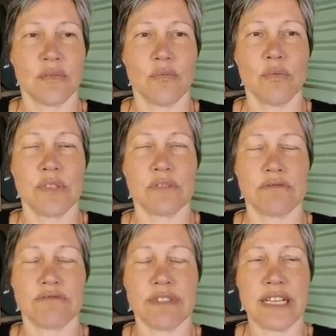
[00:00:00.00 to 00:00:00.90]

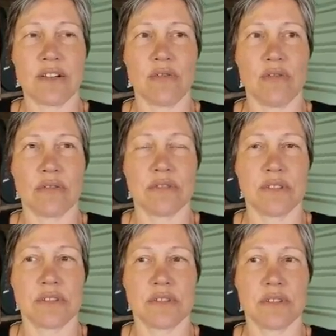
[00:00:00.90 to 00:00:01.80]
world record,
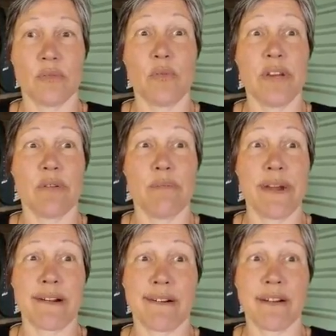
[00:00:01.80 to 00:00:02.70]

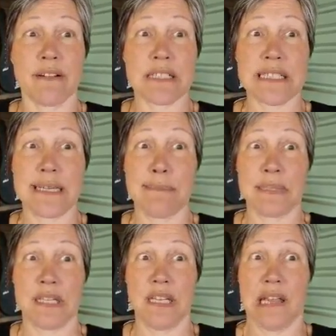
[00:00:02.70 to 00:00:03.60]
wheelbarrow
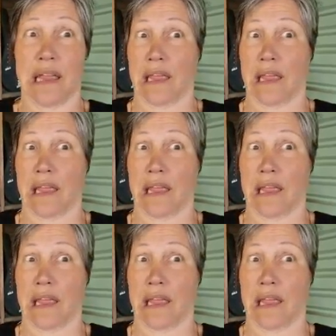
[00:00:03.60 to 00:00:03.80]
assembly,